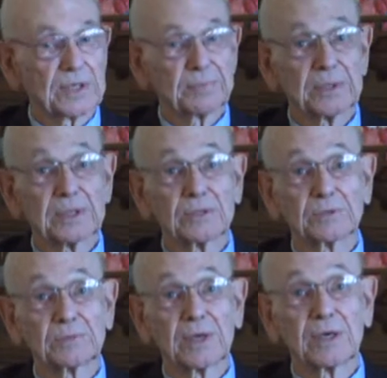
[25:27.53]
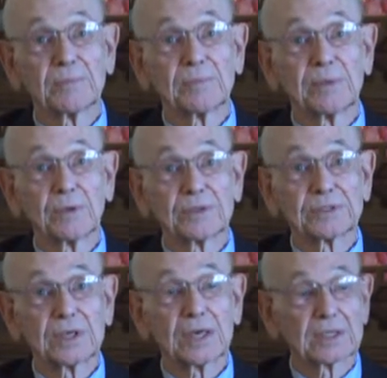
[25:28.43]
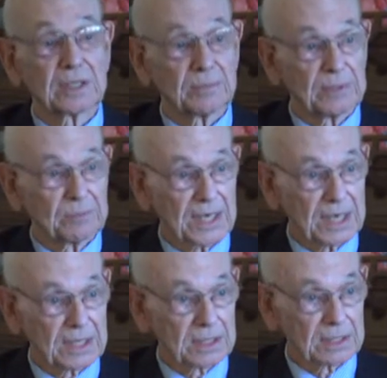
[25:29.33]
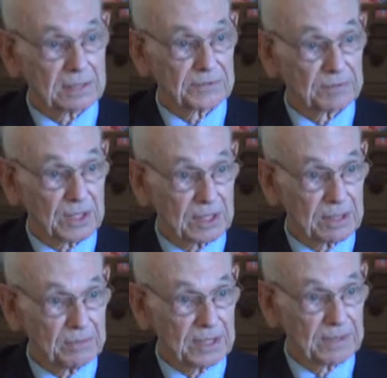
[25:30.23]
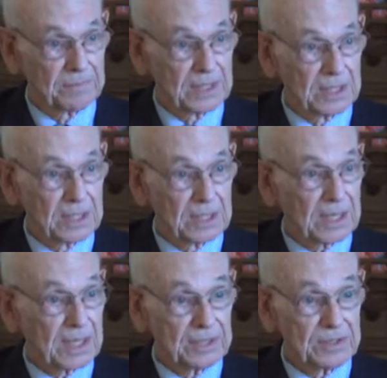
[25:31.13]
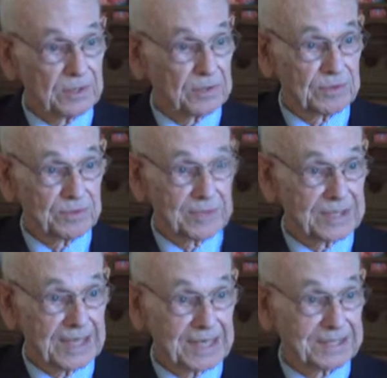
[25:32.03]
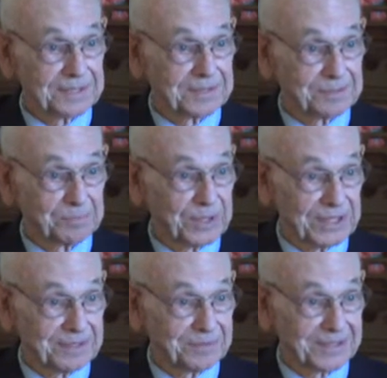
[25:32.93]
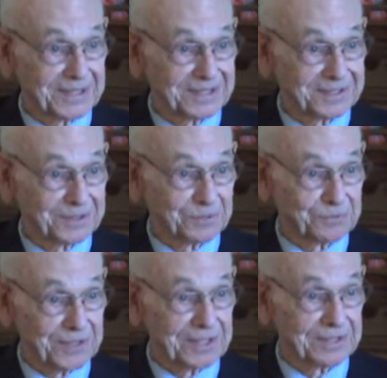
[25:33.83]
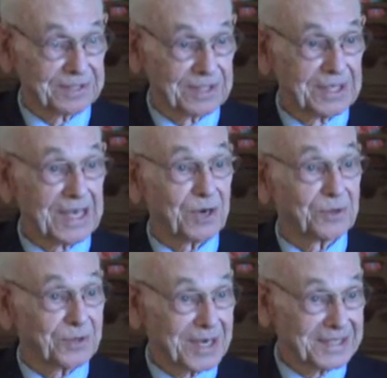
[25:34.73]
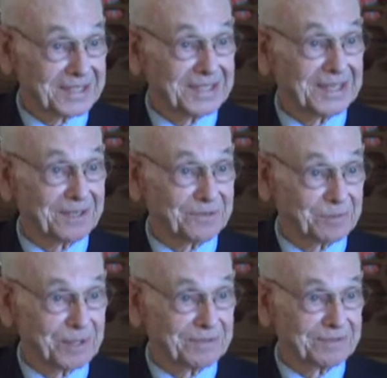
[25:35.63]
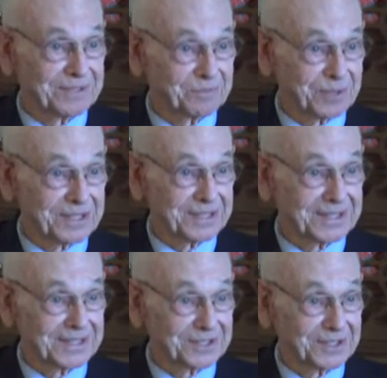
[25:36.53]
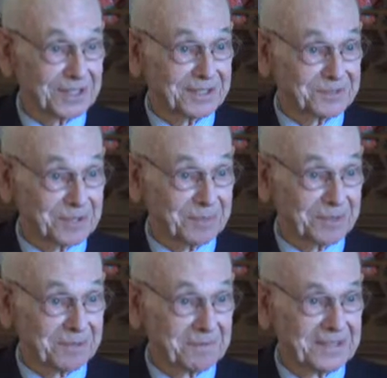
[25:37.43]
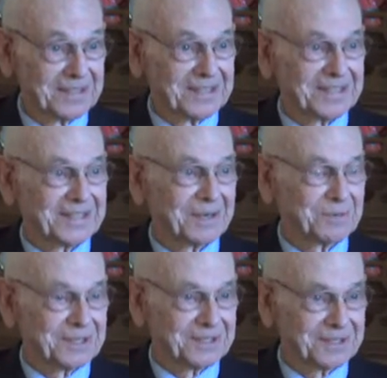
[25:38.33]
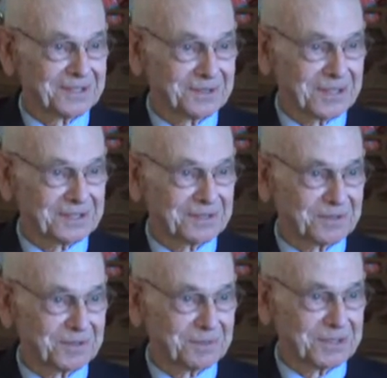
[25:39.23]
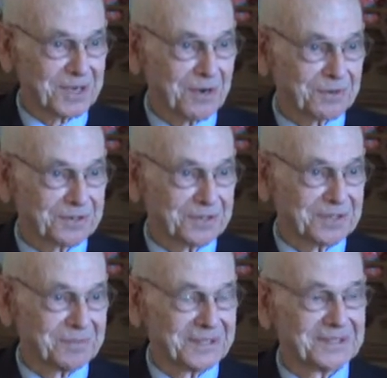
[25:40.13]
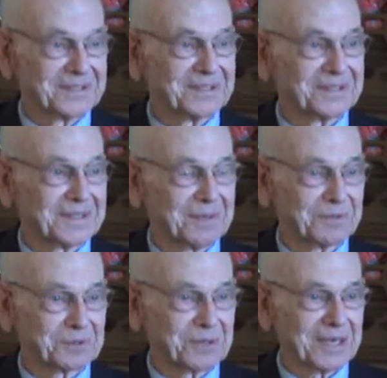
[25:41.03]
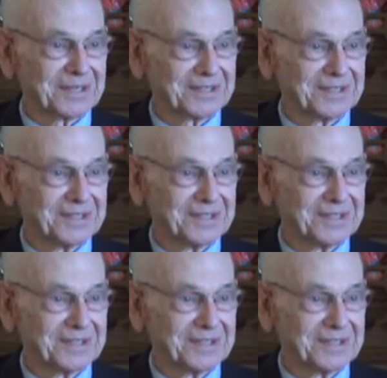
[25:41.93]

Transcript: Trippi and those Army boys started coming back from the Army, I knew that I couldn't compete against those fellas, although I did have the privilege of playing against Charlie Trippi. And I went into the dressing room and talked to him, and that was quite